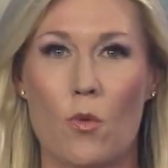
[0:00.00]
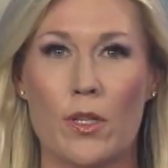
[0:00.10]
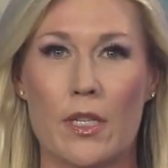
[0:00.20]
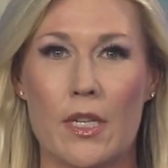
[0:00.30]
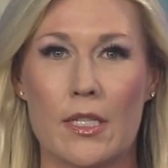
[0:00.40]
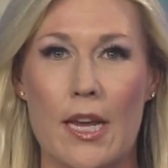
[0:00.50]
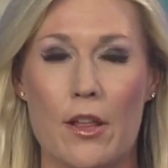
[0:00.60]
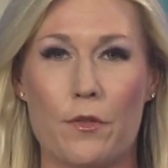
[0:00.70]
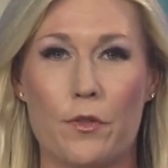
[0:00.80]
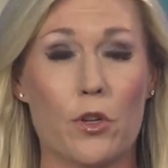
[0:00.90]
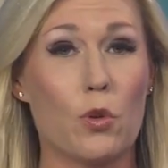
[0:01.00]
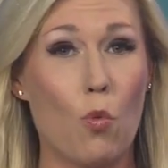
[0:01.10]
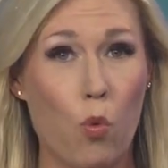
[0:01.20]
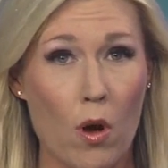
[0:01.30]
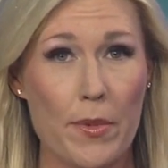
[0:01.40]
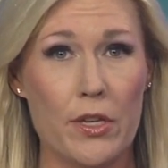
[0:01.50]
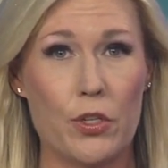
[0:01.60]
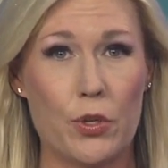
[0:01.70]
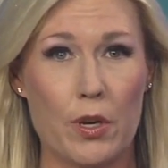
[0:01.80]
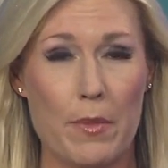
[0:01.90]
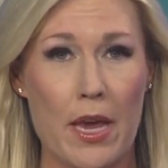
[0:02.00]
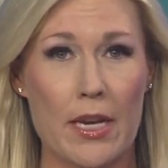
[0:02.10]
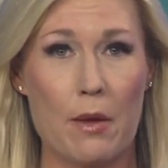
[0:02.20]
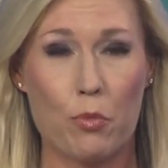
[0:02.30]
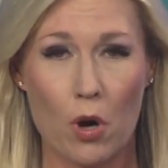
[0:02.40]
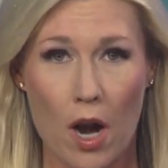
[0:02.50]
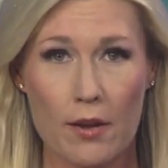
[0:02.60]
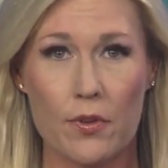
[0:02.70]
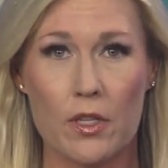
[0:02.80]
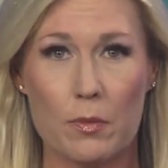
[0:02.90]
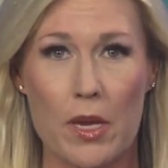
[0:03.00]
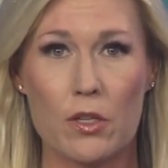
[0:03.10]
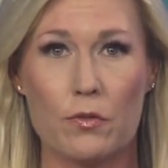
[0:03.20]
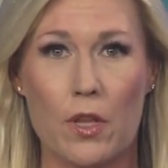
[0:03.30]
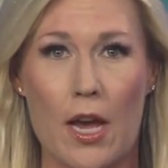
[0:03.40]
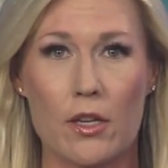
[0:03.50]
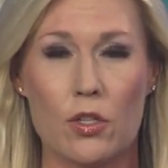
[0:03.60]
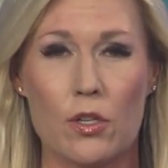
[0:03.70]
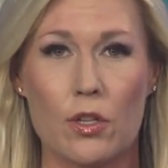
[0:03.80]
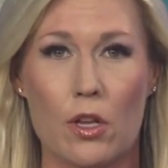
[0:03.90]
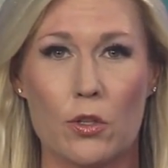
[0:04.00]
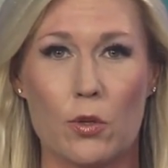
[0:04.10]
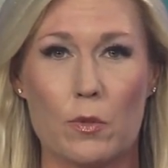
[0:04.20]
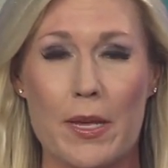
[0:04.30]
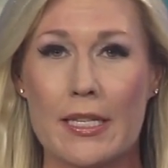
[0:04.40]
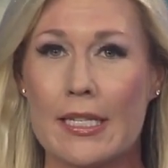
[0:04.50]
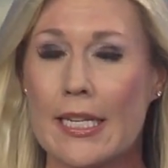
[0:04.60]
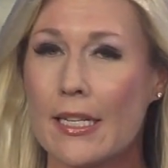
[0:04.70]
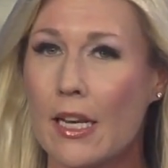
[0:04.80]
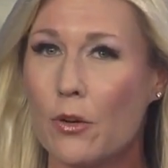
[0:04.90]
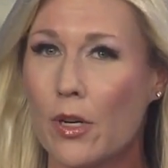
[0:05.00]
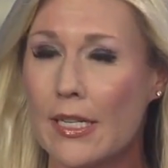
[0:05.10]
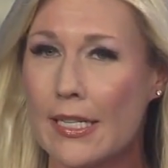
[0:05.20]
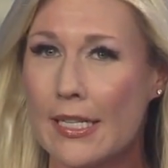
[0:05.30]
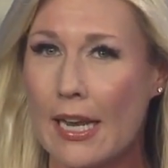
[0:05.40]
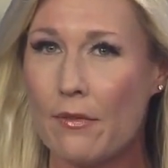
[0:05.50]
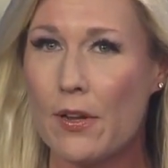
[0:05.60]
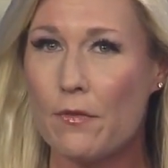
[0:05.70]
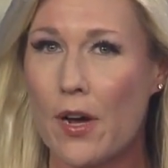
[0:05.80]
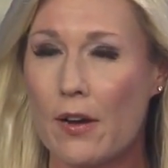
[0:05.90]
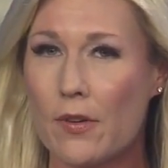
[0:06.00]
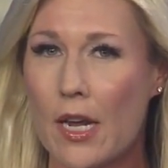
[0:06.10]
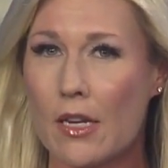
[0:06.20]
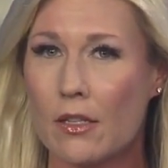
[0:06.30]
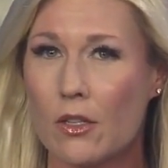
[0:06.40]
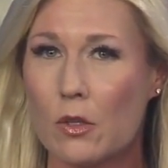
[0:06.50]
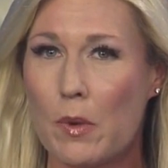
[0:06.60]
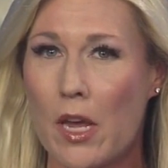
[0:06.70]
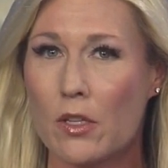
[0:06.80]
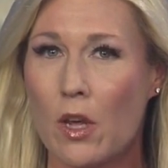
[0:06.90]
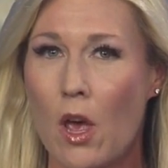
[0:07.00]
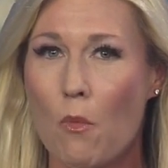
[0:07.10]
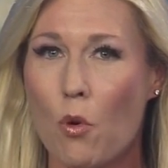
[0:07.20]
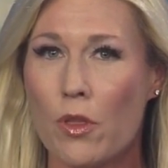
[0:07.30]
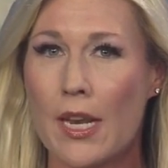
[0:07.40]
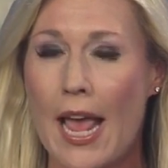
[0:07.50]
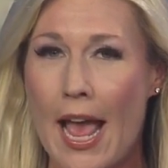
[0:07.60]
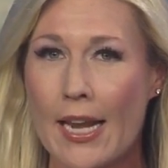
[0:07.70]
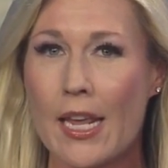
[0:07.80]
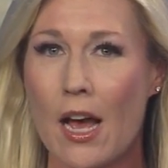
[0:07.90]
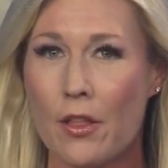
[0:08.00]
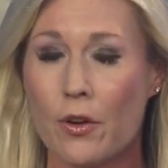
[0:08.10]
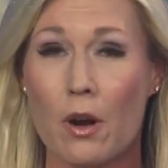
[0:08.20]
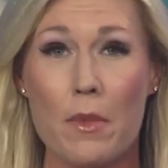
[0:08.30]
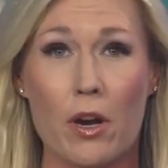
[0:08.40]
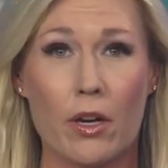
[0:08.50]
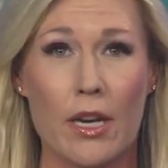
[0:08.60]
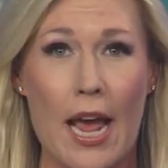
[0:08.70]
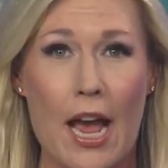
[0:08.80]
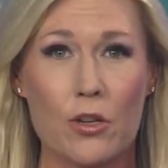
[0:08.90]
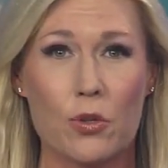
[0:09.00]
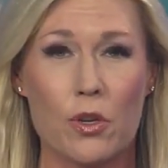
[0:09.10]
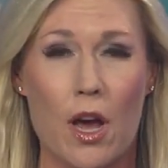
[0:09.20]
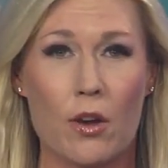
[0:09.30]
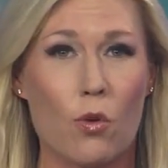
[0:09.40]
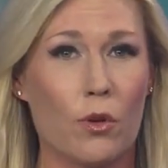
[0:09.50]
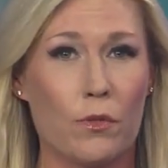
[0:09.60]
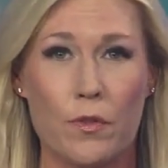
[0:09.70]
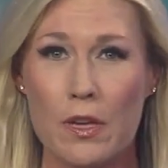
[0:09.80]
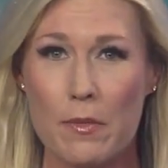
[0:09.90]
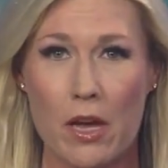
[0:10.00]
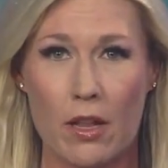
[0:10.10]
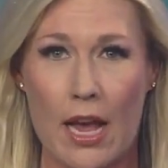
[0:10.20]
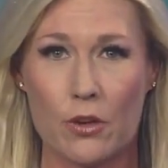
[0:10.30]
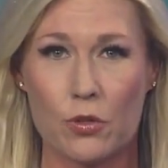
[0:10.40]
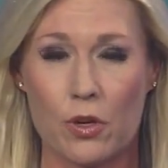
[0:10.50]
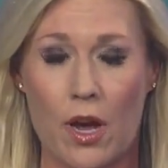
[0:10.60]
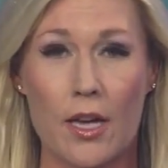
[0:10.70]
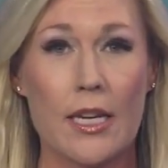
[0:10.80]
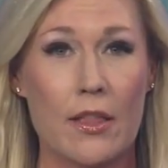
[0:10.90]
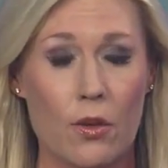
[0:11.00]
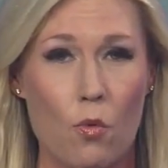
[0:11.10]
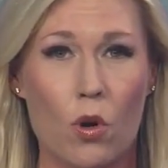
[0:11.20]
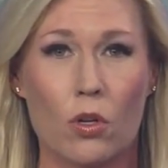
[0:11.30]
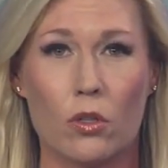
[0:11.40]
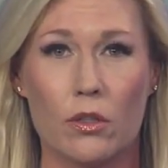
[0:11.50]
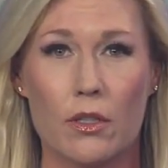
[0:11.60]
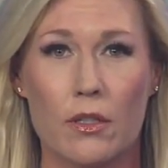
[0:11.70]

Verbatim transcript: Whitson is now the first woman to command a private space flight. She's also spent 675 days in space, more than any other American astronaut or female astronaut in the world.